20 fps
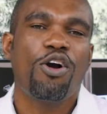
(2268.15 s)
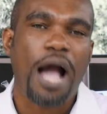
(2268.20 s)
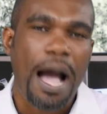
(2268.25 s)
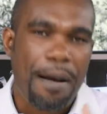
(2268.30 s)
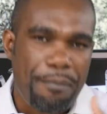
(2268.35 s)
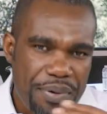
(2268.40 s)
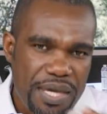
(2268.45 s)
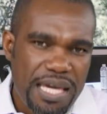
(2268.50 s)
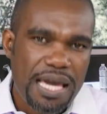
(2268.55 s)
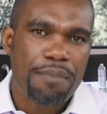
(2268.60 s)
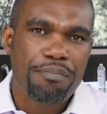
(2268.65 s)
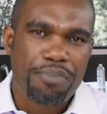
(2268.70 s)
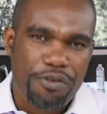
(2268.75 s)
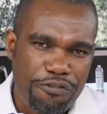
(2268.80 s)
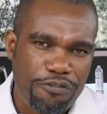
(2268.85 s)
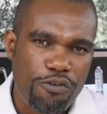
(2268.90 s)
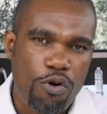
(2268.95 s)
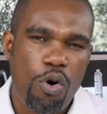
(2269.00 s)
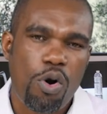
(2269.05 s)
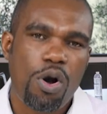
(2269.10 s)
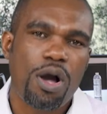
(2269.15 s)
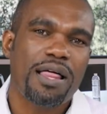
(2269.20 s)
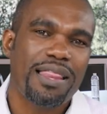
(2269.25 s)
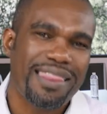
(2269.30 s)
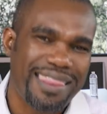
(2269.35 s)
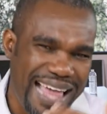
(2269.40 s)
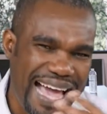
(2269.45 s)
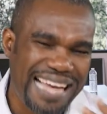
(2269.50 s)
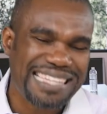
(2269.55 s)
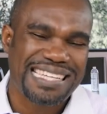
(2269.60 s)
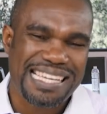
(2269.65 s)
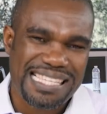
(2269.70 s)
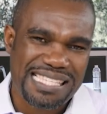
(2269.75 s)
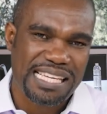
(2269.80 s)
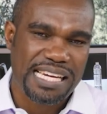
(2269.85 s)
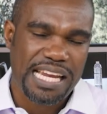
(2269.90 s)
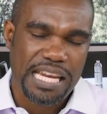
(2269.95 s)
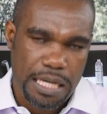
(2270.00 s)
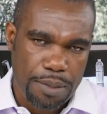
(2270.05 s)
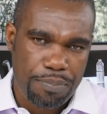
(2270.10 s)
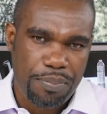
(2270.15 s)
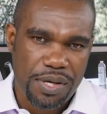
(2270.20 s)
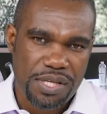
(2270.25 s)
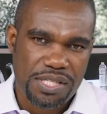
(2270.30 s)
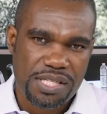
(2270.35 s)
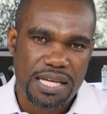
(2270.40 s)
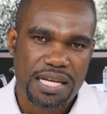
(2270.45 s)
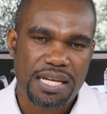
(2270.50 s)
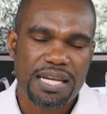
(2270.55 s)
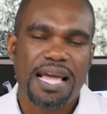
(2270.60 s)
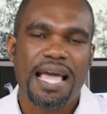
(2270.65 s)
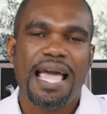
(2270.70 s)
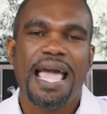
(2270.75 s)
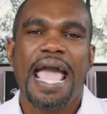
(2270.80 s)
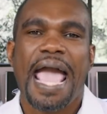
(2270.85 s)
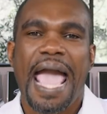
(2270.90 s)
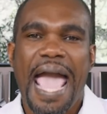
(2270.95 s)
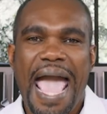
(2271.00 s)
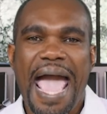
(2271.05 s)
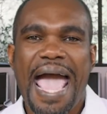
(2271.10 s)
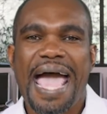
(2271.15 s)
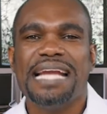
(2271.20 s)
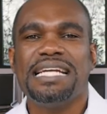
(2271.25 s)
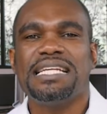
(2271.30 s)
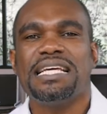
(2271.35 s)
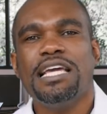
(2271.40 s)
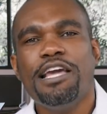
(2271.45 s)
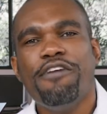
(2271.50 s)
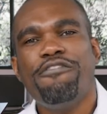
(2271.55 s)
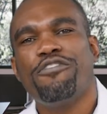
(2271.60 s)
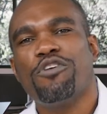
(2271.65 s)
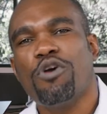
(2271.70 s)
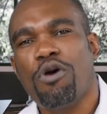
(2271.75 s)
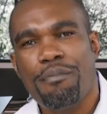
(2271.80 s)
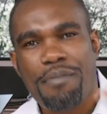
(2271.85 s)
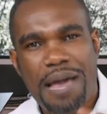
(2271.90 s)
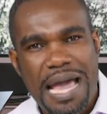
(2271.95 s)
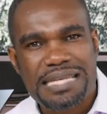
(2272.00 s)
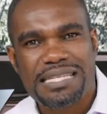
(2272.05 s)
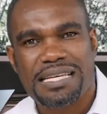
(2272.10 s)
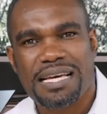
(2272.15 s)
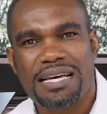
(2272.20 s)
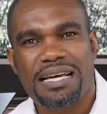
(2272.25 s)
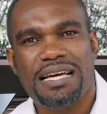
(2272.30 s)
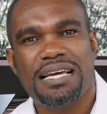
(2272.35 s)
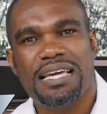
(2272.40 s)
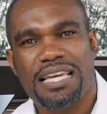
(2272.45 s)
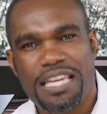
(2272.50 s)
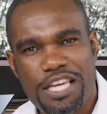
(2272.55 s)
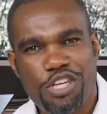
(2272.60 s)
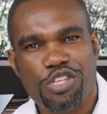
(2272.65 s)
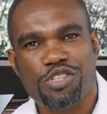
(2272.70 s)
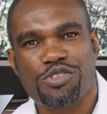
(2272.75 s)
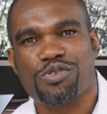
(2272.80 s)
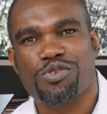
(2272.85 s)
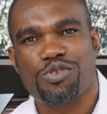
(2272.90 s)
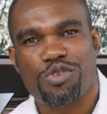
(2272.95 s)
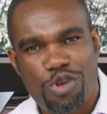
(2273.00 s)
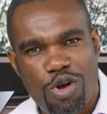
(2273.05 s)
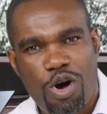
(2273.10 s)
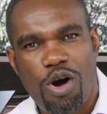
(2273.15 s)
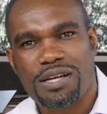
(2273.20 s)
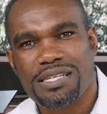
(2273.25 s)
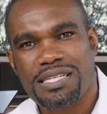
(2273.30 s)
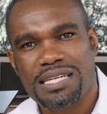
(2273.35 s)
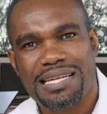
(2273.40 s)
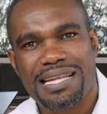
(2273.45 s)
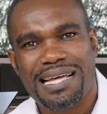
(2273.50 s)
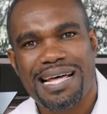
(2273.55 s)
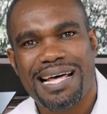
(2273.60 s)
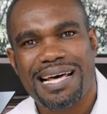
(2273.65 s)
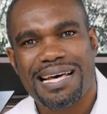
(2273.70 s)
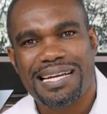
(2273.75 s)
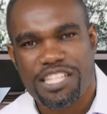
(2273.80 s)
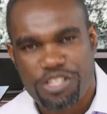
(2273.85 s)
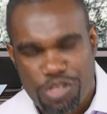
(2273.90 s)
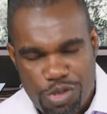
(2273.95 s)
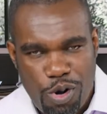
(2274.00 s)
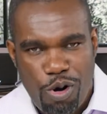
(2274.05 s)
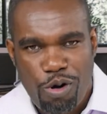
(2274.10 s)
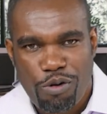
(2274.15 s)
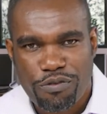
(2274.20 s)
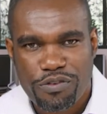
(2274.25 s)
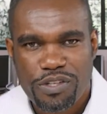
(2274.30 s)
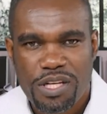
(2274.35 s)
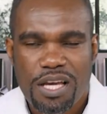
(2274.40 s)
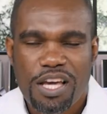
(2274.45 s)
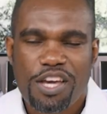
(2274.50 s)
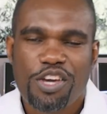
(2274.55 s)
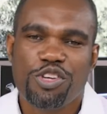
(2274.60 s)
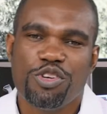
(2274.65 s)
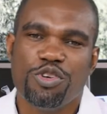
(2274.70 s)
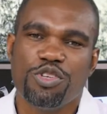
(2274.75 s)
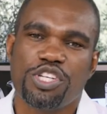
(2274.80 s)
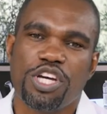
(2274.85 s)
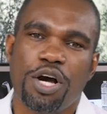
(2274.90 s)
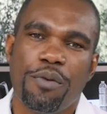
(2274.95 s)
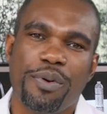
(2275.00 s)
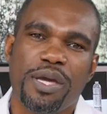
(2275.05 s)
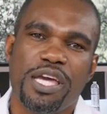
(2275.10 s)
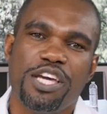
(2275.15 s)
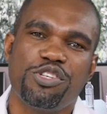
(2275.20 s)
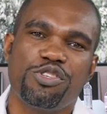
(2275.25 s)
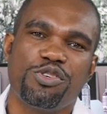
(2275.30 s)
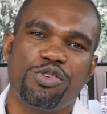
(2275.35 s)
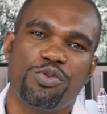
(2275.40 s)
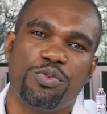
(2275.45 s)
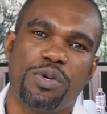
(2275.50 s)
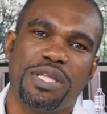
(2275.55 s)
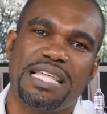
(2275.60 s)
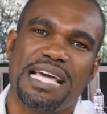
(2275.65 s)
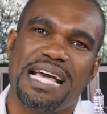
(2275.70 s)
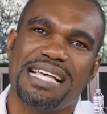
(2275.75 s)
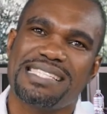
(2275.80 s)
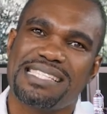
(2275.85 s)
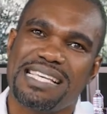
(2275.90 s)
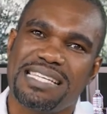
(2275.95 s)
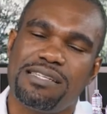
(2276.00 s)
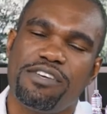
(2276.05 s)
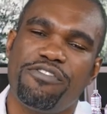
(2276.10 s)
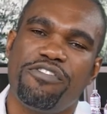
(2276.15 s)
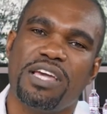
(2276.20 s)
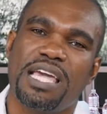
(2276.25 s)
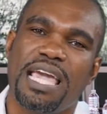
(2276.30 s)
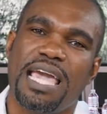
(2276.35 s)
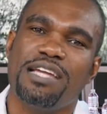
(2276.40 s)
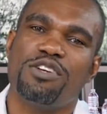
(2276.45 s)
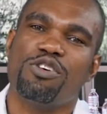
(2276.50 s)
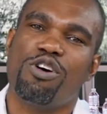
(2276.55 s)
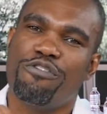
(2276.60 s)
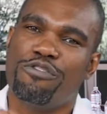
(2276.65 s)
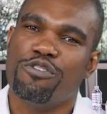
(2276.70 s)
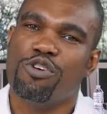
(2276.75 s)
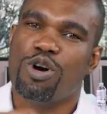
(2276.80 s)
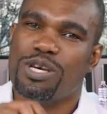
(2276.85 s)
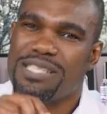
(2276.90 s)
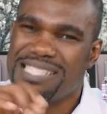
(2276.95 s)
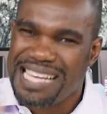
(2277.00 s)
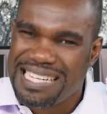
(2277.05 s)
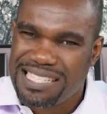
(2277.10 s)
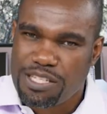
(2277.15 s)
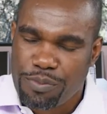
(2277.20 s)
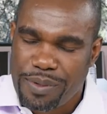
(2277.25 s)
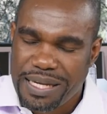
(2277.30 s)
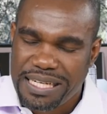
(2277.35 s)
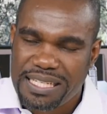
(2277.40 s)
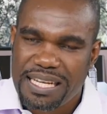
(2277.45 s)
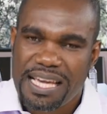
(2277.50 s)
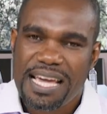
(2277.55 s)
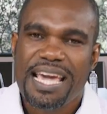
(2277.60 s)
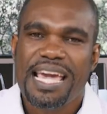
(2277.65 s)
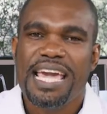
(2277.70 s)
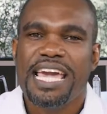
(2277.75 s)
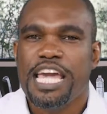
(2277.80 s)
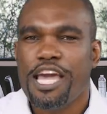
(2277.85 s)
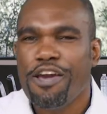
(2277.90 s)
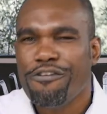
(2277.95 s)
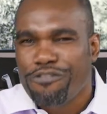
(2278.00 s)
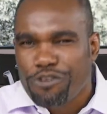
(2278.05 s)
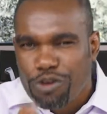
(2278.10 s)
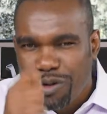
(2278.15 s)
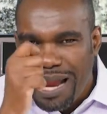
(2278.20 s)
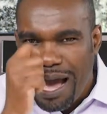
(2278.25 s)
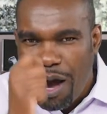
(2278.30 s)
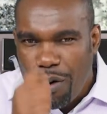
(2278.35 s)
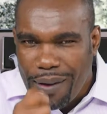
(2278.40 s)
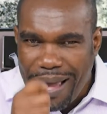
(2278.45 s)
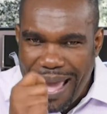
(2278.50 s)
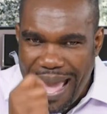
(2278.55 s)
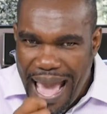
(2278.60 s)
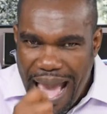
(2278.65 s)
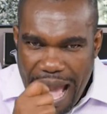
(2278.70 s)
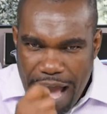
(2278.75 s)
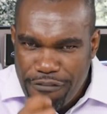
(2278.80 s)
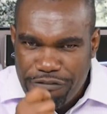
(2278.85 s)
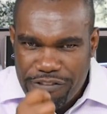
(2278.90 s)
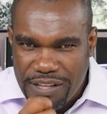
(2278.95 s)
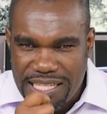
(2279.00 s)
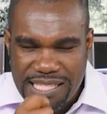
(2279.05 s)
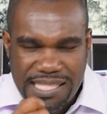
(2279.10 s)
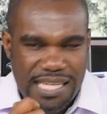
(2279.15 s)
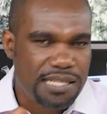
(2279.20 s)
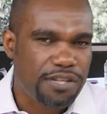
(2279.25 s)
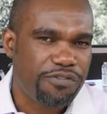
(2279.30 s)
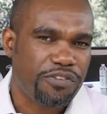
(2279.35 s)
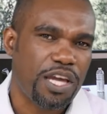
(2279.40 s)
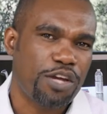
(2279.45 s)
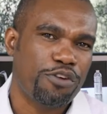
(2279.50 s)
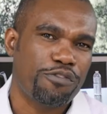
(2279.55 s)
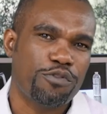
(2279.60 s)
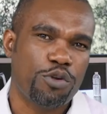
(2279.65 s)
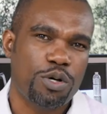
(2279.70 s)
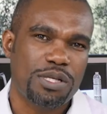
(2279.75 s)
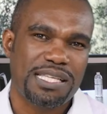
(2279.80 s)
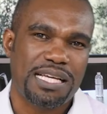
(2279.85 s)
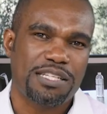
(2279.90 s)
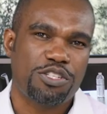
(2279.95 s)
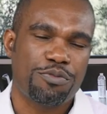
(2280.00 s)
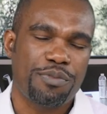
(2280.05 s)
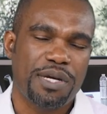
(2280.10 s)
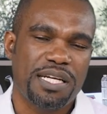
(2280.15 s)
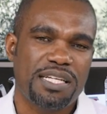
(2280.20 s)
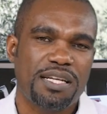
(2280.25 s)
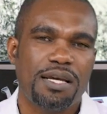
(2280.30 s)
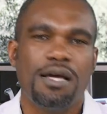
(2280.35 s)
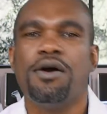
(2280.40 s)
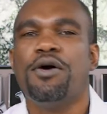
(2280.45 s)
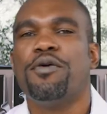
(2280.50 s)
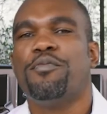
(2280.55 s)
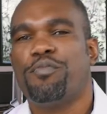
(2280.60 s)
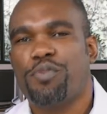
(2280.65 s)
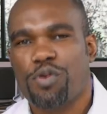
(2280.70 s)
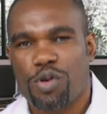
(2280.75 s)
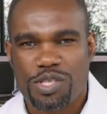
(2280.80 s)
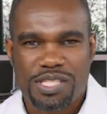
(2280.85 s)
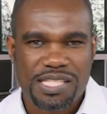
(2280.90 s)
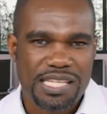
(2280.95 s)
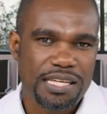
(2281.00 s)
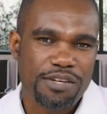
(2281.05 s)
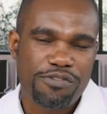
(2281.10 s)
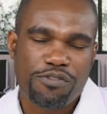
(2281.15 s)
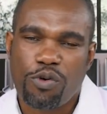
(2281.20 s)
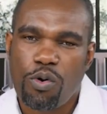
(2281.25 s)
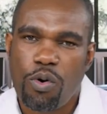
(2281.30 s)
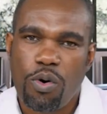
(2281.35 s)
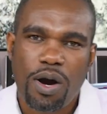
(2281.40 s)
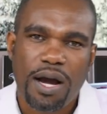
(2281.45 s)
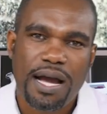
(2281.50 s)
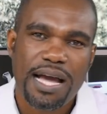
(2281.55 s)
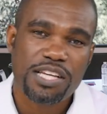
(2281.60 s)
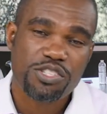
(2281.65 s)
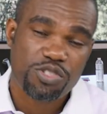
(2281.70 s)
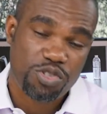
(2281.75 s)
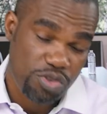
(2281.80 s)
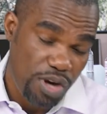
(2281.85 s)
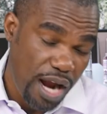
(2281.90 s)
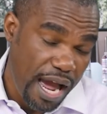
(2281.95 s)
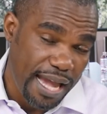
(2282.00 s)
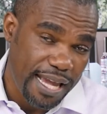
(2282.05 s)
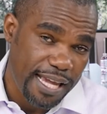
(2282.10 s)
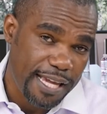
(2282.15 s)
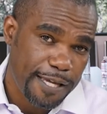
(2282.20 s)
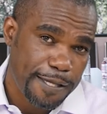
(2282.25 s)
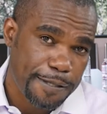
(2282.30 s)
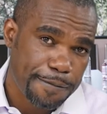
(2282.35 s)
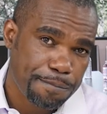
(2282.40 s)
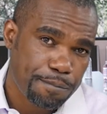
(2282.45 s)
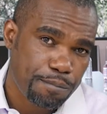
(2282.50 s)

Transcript: Appear before that designated person, and if your matter is not resolved, you shall be issued with a certificate of no settlement. If you now have that certificate of no settlement, proceed for a strike.